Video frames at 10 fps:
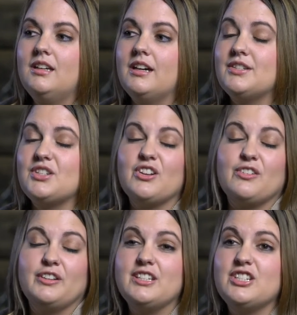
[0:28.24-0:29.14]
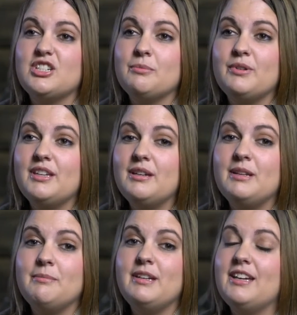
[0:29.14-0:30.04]
I started a relationship with him,
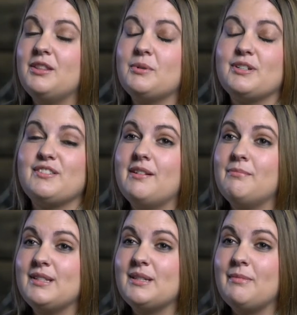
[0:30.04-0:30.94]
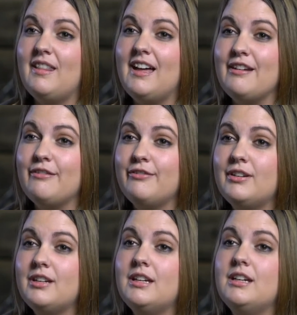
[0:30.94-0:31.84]
and it began the worst 5 months of my life.
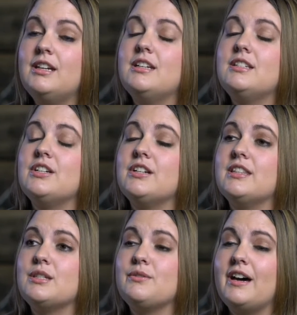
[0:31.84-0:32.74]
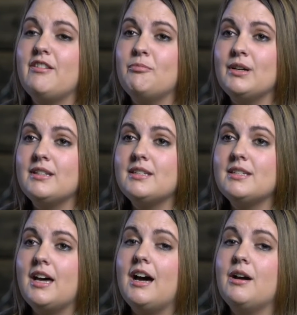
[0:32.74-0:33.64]
During this 5
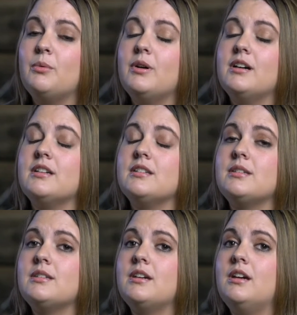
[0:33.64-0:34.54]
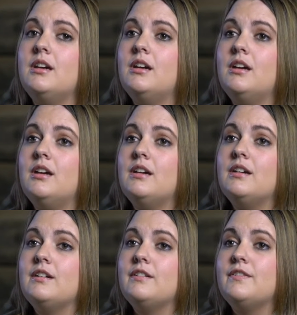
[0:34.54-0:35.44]
months, I was
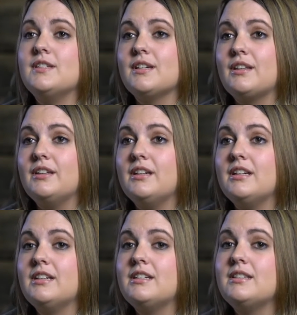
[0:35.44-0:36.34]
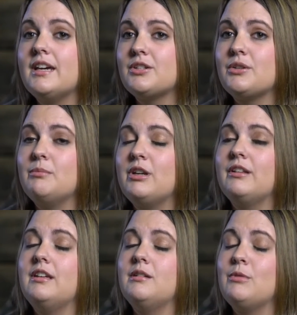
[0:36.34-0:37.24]
physically, sexually,
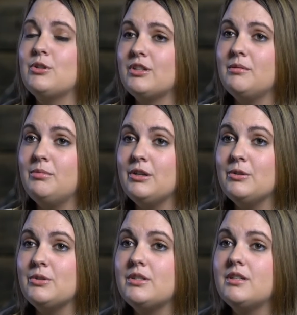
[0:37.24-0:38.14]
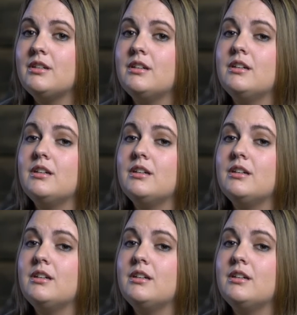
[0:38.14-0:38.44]
mentally, and emotionally abused.